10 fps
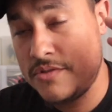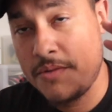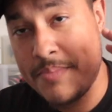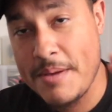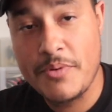the
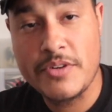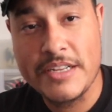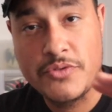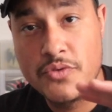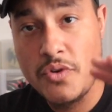people
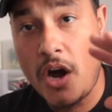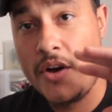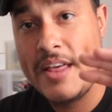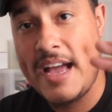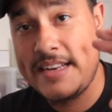that do
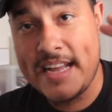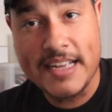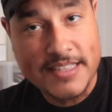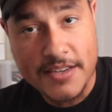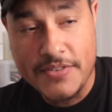all that
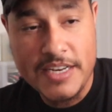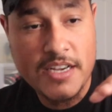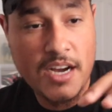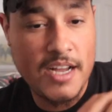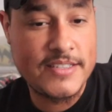negativity
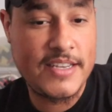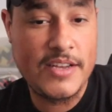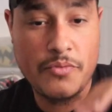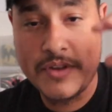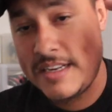
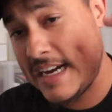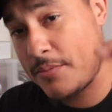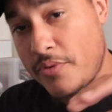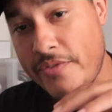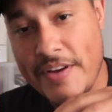content with a lot of
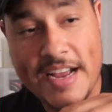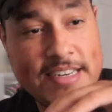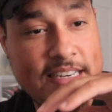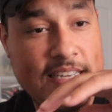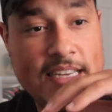
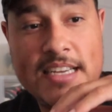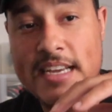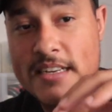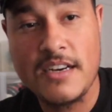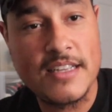profanity
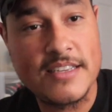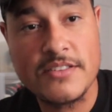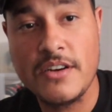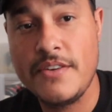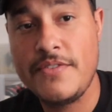and all that
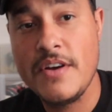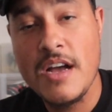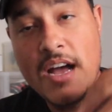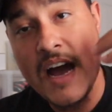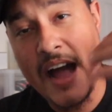stuff,
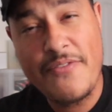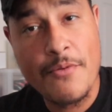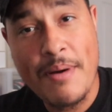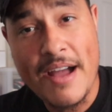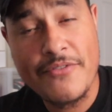I feel
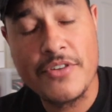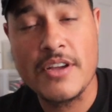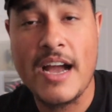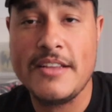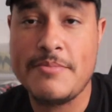bad for you
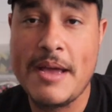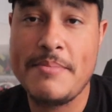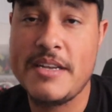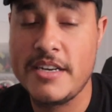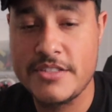guys, man,
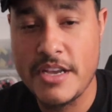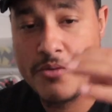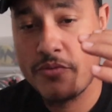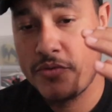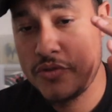because
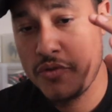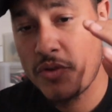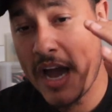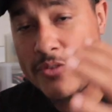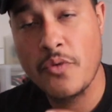you
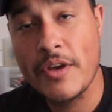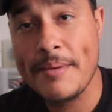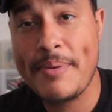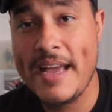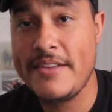guys won't
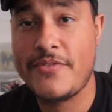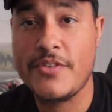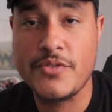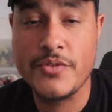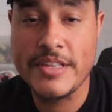get paid for
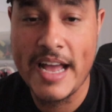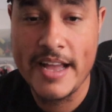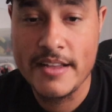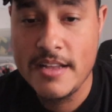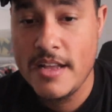doing
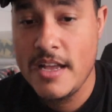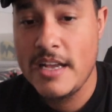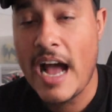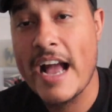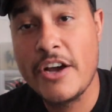that.
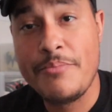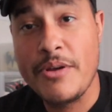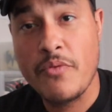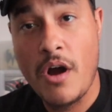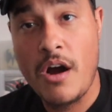I could be
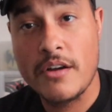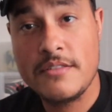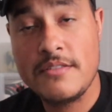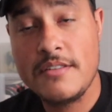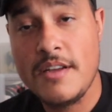
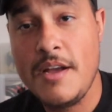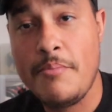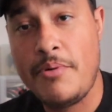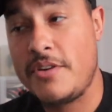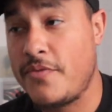wrong,
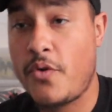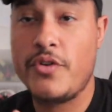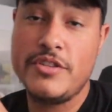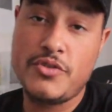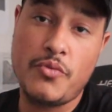but
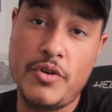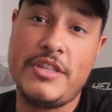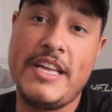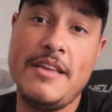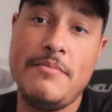according to what
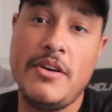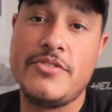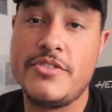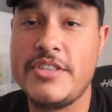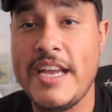the emails
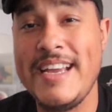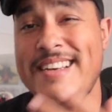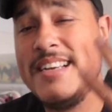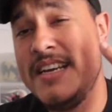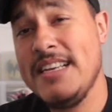are
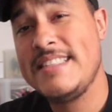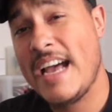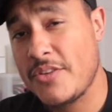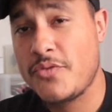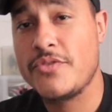saying,
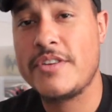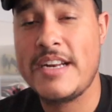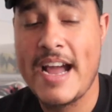that's what's gonna